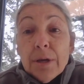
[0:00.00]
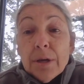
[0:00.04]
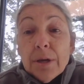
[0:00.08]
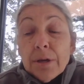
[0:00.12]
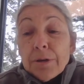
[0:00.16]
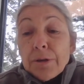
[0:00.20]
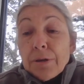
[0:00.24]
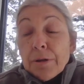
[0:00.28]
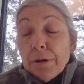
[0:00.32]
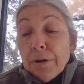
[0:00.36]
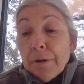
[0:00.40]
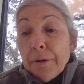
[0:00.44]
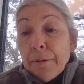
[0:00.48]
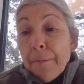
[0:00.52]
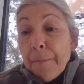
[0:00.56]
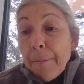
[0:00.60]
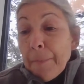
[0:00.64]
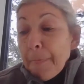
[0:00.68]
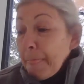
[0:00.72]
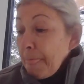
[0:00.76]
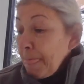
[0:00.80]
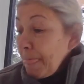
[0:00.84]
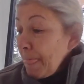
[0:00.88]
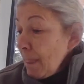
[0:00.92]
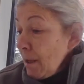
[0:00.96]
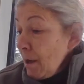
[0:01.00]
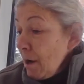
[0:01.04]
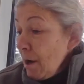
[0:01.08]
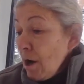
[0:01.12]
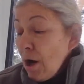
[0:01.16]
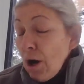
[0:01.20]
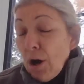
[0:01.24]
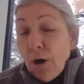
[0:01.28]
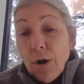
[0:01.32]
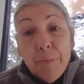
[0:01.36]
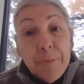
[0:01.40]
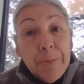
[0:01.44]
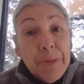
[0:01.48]
So
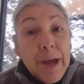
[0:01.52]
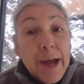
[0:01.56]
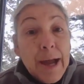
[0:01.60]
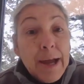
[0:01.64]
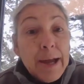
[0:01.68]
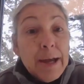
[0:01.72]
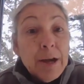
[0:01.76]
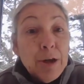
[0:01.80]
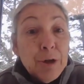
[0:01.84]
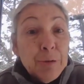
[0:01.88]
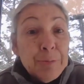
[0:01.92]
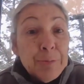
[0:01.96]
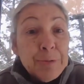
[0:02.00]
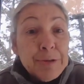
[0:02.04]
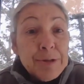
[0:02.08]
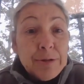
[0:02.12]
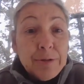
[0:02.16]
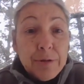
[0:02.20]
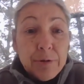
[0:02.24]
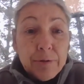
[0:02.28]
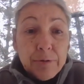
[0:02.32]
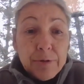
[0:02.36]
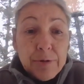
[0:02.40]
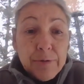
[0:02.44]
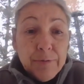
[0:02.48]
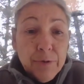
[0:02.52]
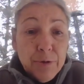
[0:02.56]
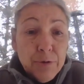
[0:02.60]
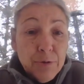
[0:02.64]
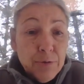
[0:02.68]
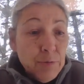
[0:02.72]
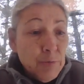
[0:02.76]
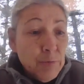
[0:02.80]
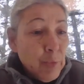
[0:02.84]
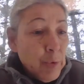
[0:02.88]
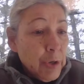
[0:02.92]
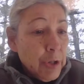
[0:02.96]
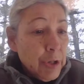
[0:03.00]
hope that helps those of you
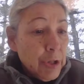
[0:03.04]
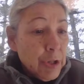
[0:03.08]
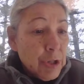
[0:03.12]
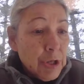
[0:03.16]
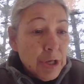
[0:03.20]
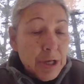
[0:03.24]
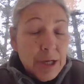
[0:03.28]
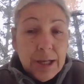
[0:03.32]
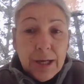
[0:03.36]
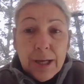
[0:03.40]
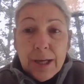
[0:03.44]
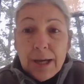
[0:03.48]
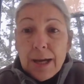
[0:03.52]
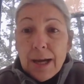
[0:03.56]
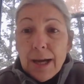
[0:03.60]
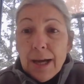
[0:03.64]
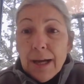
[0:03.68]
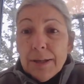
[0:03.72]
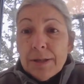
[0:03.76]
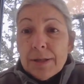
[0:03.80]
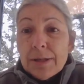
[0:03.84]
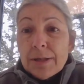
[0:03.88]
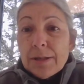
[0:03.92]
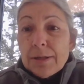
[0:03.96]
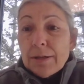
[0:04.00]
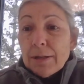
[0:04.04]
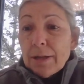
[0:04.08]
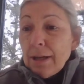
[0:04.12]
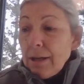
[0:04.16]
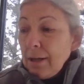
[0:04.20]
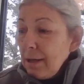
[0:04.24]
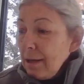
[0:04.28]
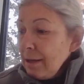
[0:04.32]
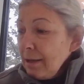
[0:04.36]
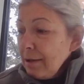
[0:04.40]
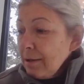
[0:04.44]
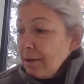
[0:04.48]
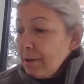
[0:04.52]
with kitty cats,
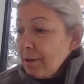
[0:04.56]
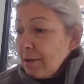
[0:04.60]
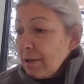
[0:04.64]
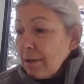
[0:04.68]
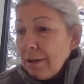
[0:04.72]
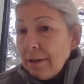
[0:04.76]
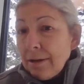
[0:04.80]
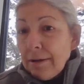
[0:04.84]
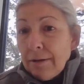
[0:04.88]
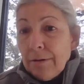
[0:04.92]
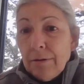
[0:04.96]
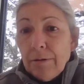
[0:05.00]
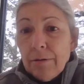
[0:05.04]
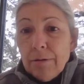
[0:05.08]
and uh,